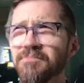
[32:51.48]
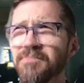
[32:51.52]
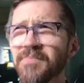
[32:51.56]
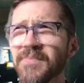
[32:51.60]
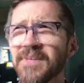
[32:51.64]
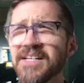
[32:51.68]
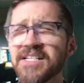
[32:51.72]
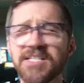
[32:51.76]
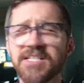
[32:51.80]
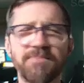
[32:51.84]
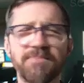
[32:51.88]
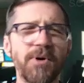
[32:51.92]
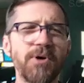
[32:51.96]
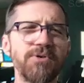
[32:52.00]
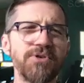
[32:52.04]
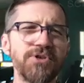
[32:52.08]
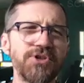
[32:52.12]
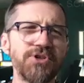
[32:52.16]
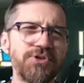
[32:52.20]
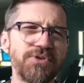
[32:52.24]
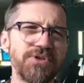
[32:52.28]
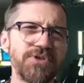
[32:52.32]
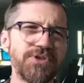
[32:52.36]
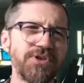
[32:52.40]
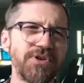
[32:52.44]
exposed
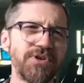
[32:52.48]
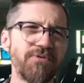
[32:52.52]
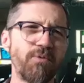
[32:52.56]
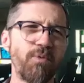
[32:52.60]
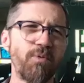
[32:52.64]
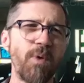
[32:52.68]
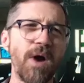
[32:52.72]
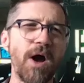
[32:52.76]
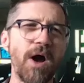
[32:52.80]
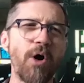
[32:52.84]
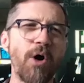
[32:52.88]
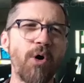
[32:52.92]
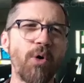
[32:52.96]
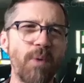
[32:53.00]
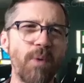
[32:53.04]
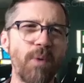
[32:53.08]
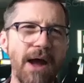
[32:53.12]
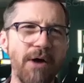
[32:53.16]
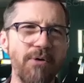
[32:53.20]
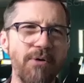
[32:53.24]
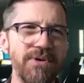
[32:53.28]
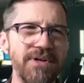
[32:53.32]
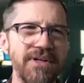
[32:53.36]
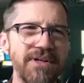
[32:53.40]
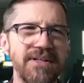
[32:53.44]
to a sort of
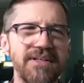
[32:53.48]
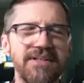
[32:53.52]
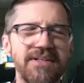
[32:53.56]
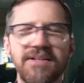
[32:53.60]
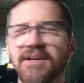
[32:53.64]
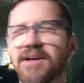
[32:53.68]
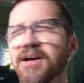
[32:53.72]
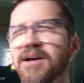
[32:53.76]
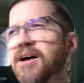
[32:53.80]
well-rounded